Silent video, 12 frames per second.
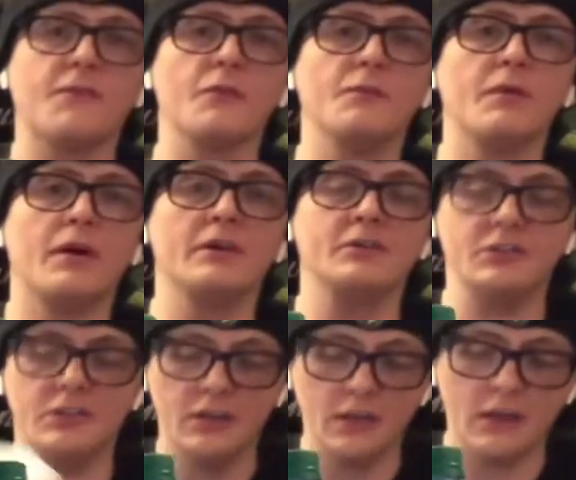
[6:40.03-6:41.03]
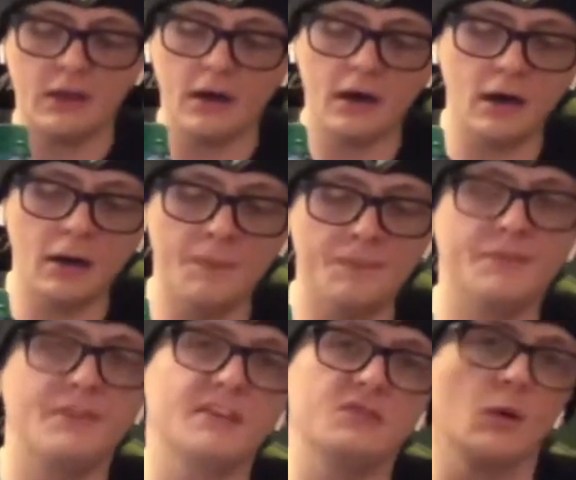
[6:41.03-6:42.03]
fruit punch.
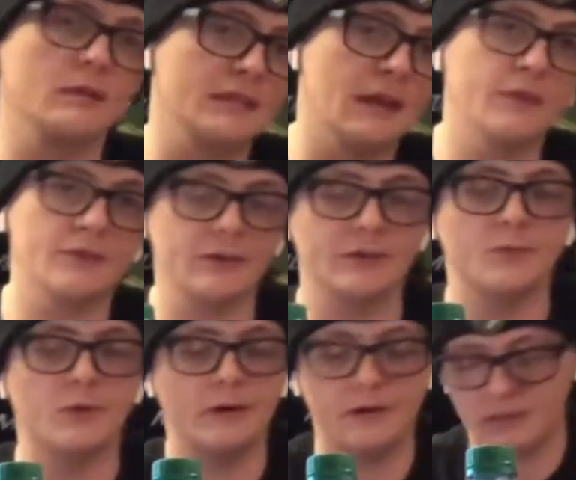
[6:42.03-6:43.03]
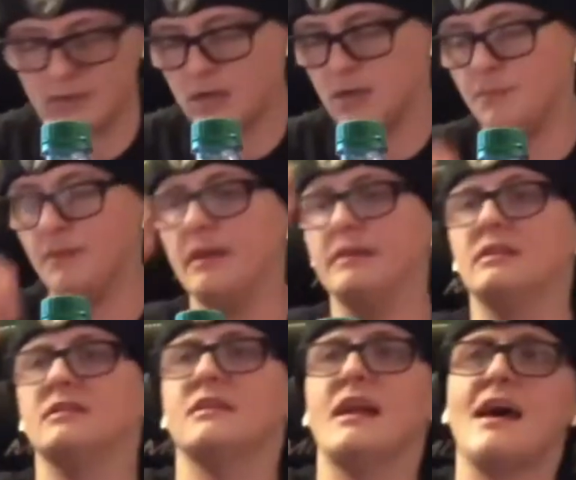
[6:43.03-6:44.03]
This one's another good one. It
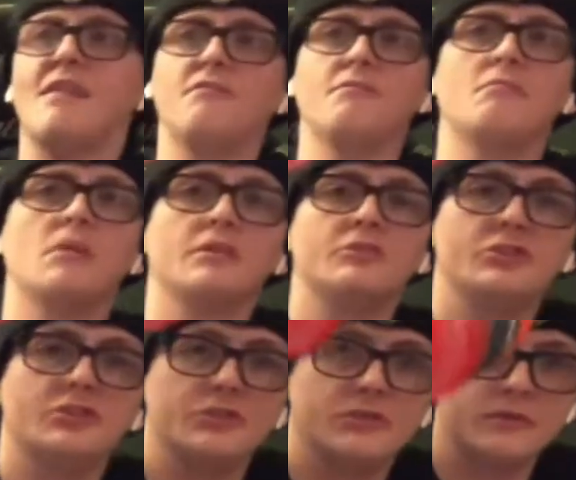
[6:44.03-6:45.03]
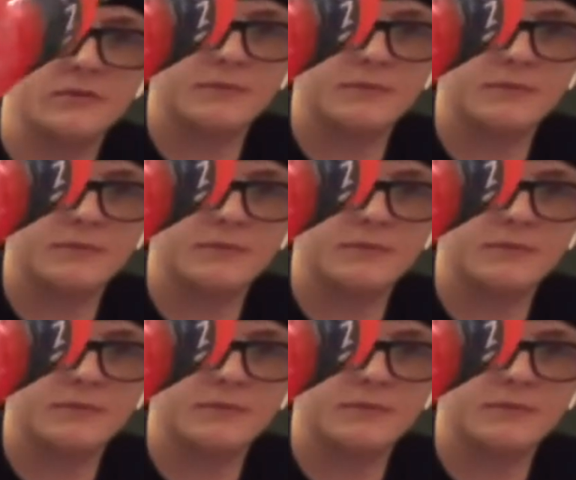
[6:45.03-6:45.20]
doesn't have much